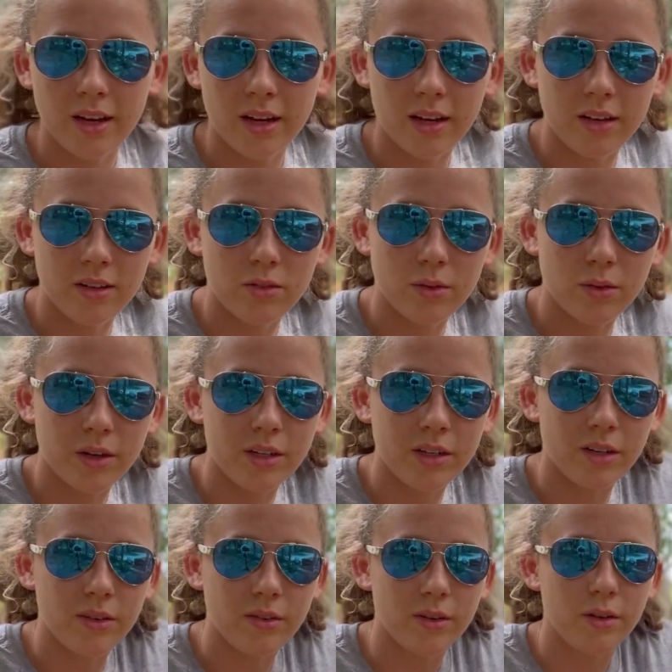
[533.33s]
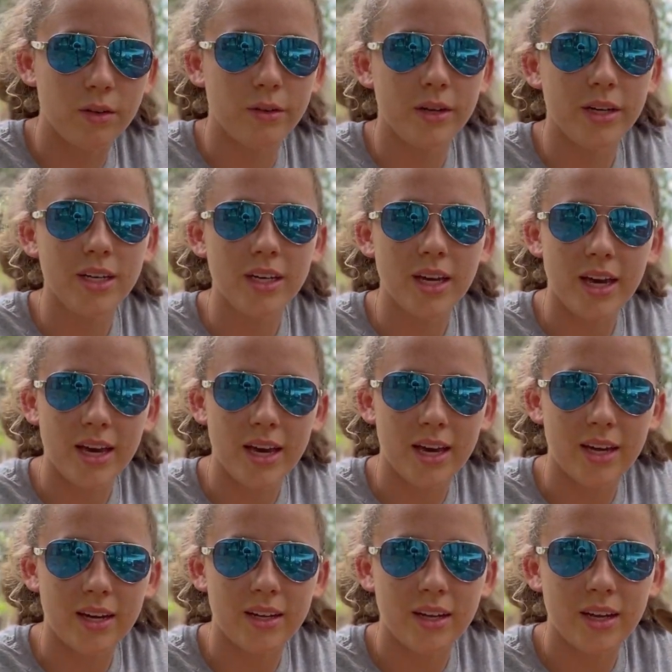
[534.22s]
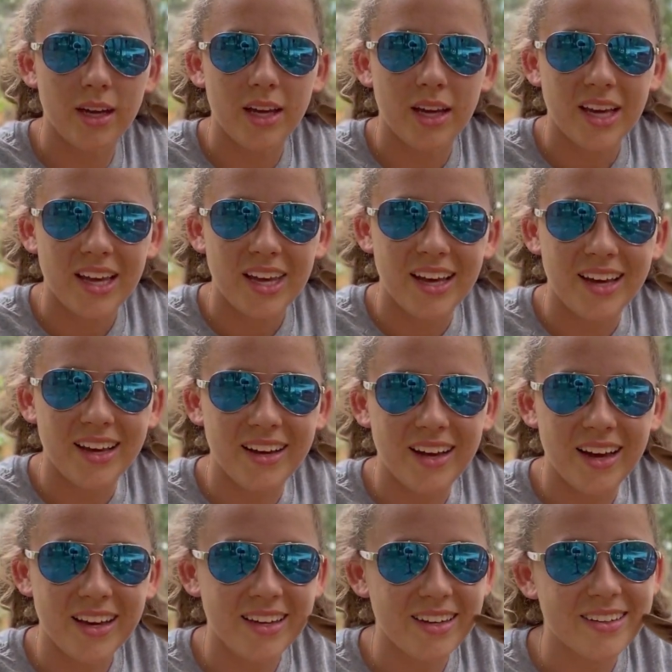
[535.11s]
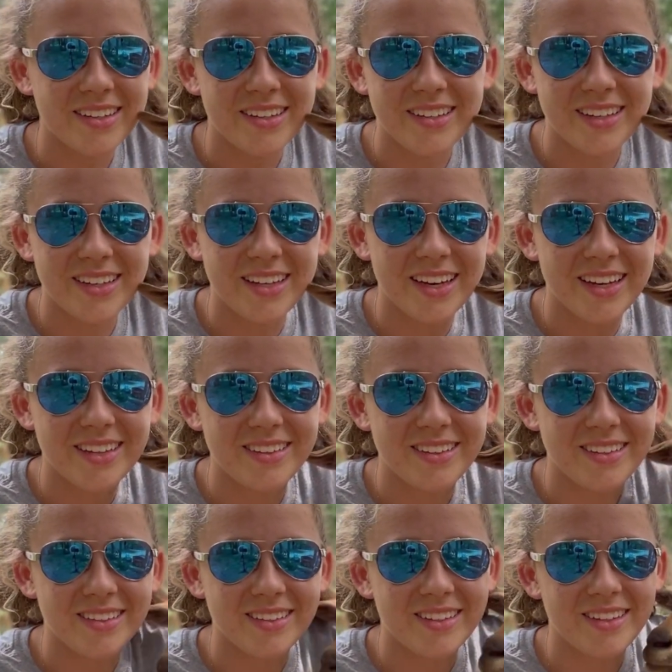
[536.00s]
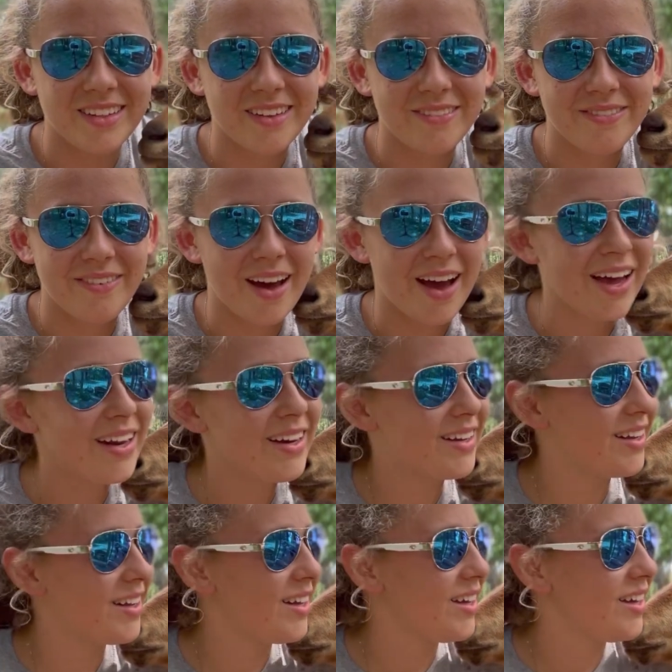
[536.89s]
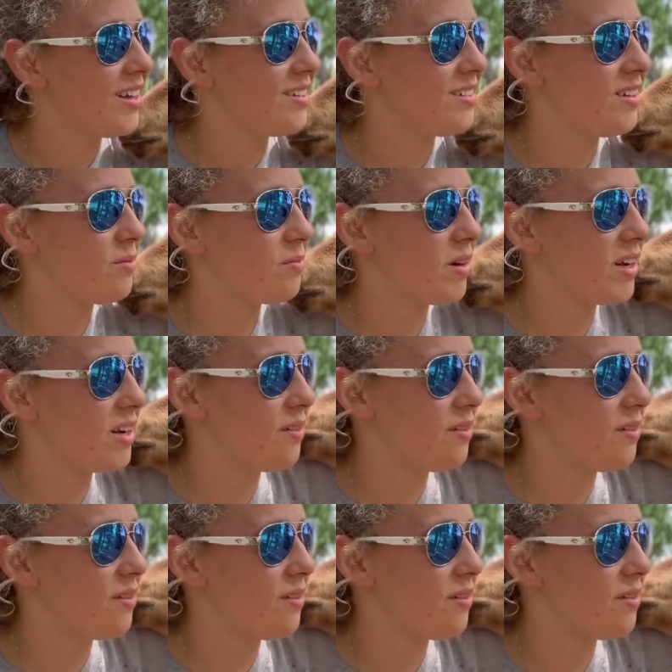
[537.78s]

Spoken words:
scoring her real quick, and I can already tell you guys she's fat. She's probably a